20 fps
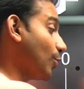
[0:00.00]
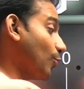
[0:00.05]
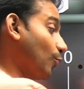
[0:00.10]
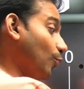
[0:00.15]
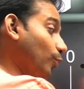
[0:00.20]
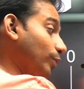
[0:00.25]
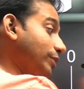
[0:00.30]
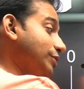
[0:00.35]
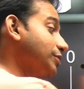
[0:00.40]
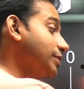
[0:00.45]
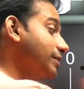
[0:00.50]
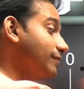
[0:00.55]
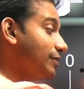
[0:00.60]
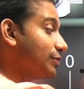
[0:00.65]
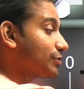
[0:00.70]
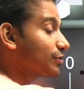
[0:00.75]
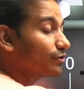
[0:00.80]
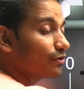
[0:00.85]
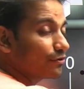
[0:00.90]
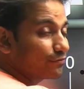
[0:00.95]
Which
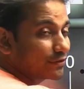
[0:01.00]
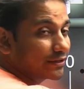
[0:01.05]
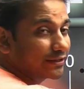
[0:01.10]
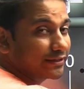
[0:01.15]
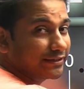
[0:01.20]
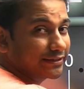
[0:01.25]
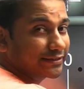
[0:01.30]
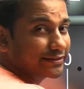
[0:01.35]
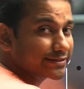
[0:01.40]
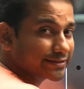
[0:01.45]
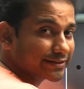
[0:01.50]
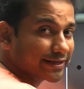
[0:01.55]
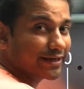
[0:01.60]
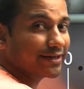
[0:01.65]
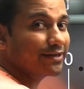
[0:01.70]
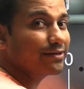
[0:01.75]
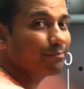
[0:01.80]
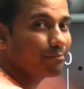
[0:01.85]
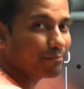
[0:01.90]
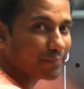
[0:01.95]
division of vernier
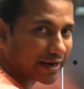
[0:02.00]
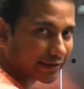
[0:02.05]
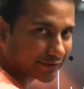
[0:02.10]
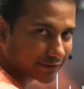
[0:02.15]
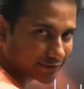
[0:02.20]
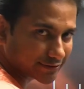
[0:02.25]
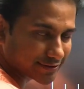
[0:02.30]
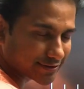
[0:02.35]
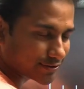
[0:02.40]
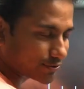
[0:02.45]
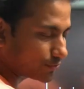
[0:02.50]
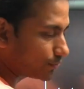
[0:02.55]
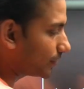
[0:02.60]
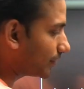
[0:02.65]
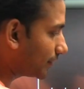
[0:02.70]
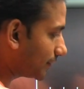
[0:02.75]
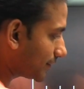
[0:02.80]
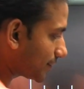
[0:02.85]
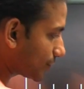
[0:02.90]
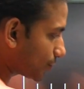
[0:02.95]
scale matters to
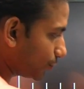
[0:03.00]
us.